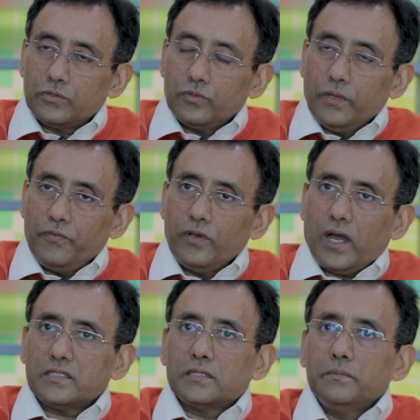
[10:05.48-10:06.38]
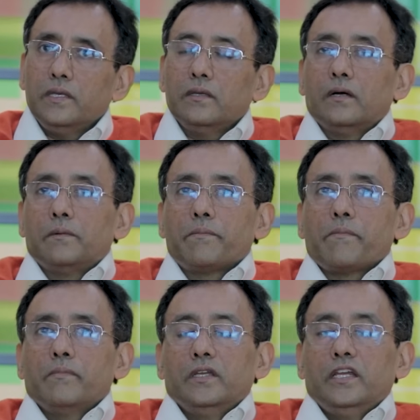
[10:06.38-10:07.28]
So, if you ask me,
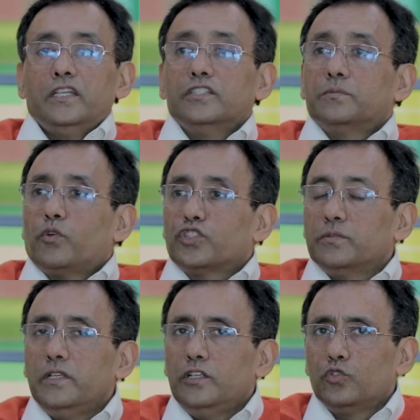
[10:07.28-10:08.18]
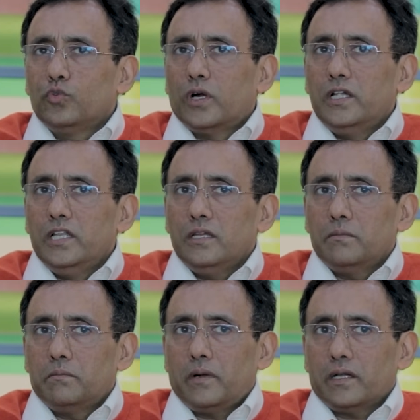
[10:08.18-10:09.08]
it is possibly too early,
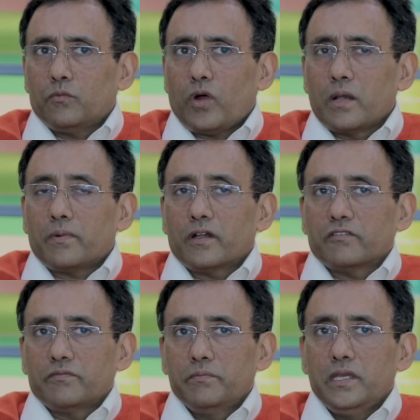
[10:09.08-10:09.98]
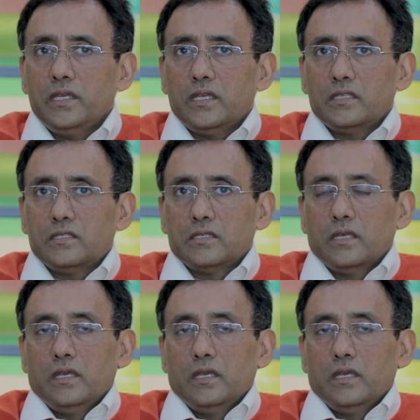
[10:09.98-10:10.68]
but one part of me is